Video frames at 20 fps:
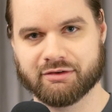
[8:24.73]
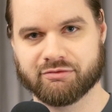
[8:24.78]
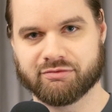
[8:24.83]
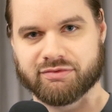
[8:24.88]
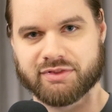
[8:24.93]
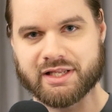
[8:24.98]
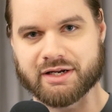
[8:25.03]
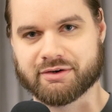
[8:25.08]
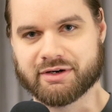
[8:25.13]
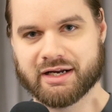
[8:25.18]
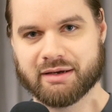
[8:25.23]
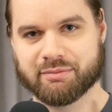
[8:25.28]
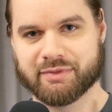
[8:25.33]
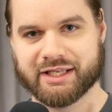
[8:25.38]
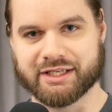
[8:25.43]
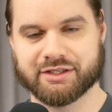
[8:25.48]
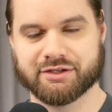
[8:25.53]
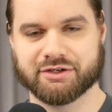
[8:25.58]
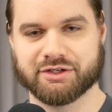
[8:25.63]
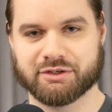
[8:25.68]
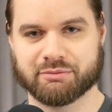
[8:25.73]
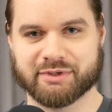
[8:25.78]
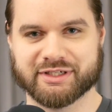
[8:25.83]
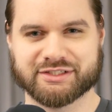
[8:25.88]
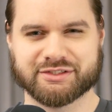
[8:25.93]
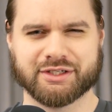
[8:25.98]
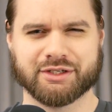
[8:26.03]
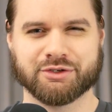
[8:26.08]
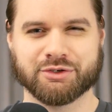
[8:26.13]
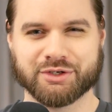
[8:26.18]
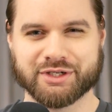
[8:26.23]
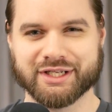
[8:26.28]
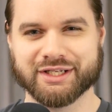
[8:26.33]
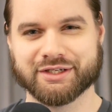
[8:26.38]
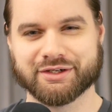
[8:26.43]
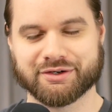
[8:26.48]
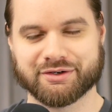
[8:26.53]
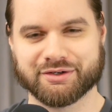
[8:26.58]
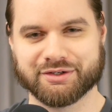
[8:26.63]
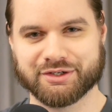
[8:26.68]
flare up, like you're basically
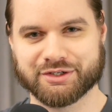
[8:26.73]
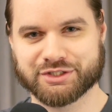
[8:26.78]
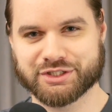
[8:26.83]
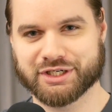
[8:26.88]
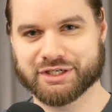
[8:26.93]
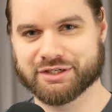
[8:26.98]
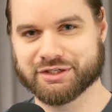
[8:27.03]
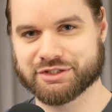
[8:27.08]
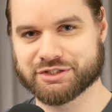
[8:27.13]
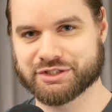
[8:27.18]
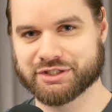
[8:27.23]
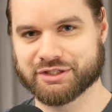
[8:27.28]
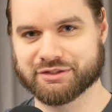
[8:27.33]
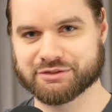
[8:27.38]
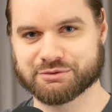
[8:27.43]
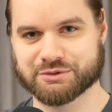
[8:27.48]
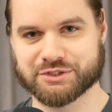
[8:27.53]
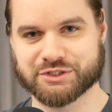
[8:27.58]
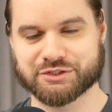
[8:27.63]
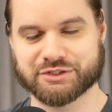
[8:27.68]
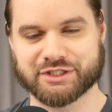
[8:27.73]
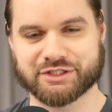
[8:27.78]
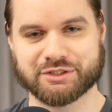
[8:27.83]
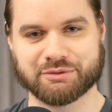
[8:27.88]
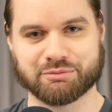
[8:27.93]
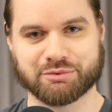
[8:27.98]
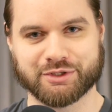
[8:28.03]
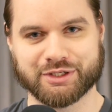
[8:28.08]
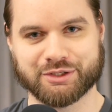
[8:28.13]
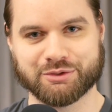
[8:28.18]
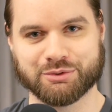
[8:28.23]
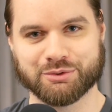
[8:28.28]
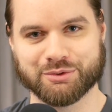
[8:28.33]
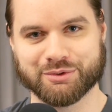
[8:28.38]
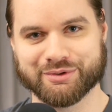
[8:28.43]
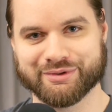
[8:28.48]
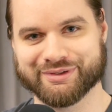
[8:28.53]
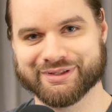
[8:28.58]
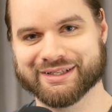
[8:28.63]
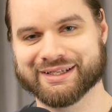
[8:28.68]
cooking your shotgun shells, which is actually pretty
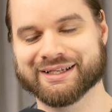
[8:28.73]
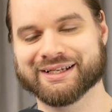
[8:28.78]
cool.